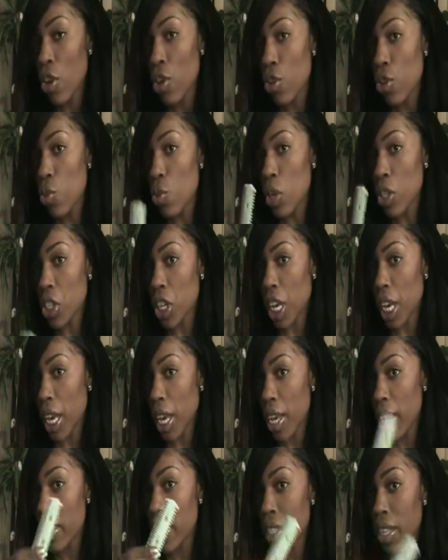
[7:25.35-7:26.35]
You want your
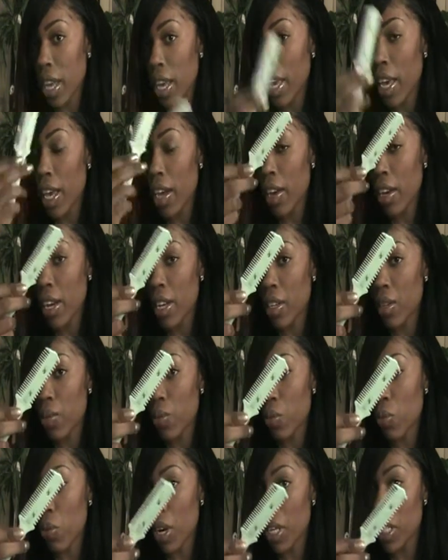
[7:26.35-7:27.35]
hands in here and a
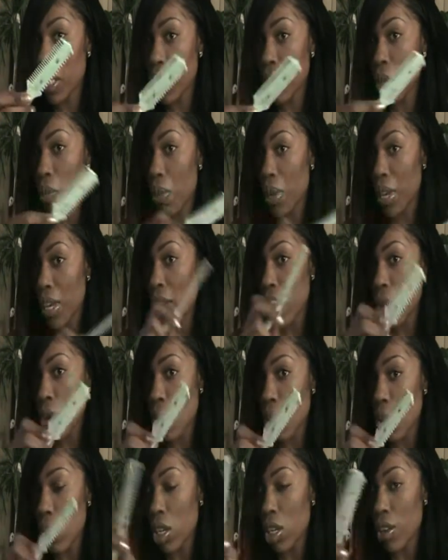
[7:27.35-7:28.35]
razor to be
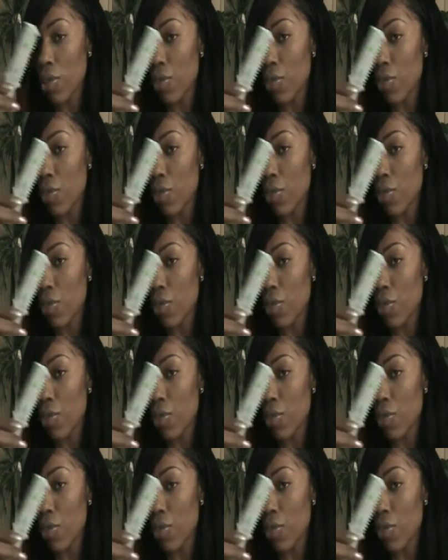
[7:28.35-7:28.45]
all in a